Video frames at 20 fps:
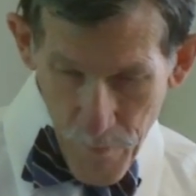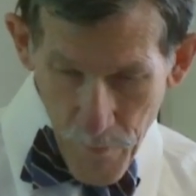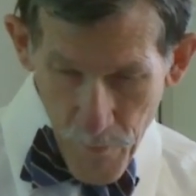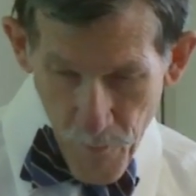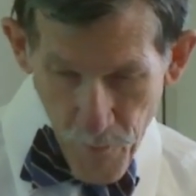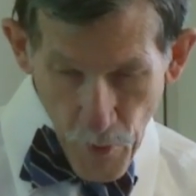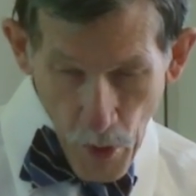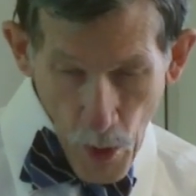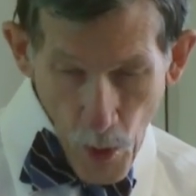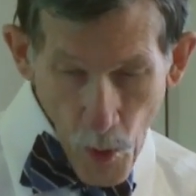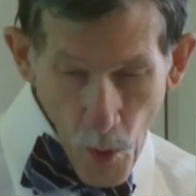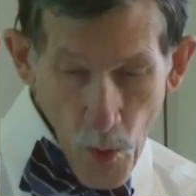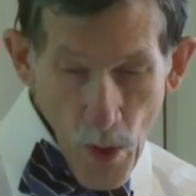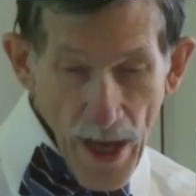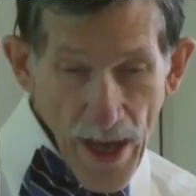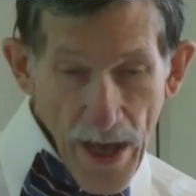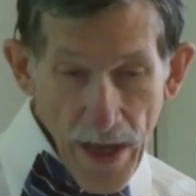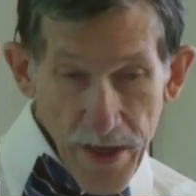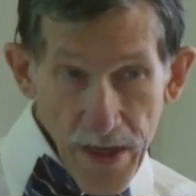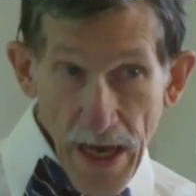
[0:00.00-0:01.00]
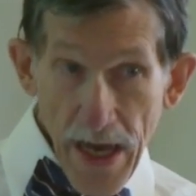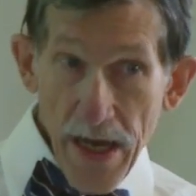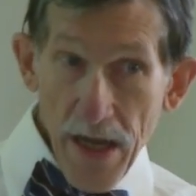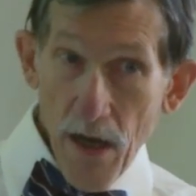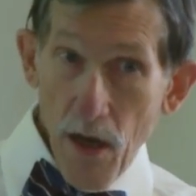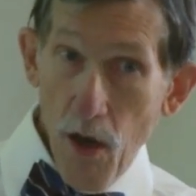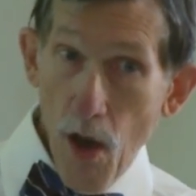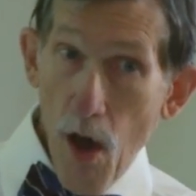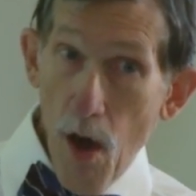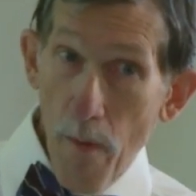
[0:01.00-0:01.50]
Fowle had a
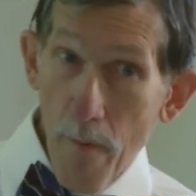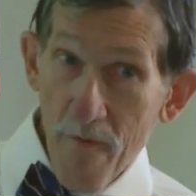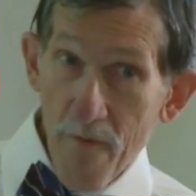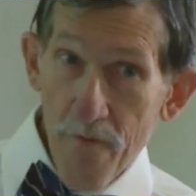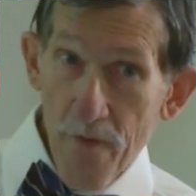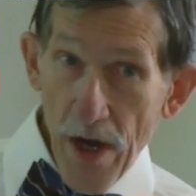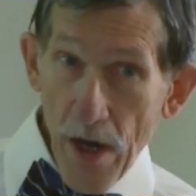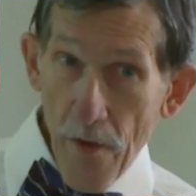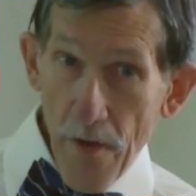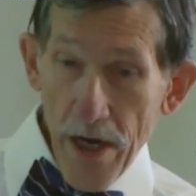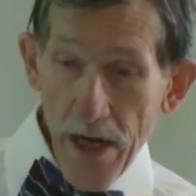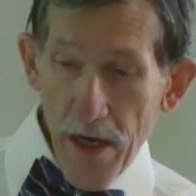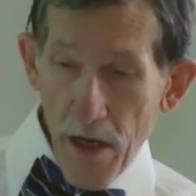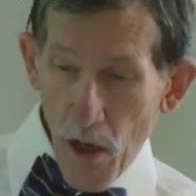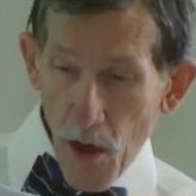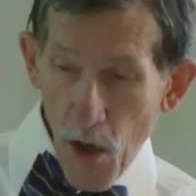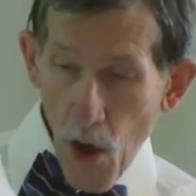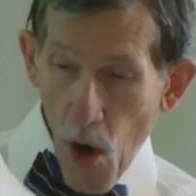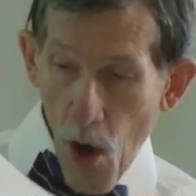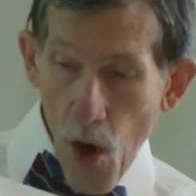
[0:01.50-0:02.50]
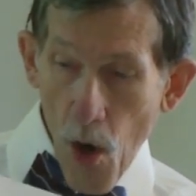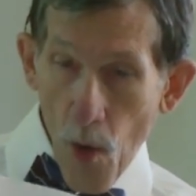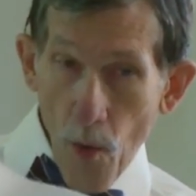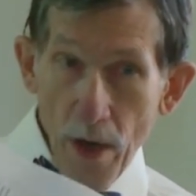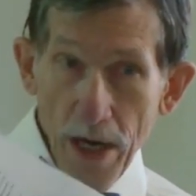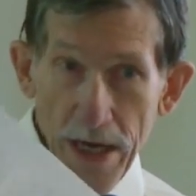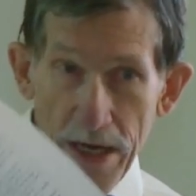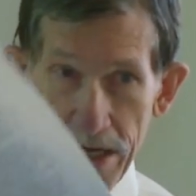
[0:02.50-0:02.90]
very long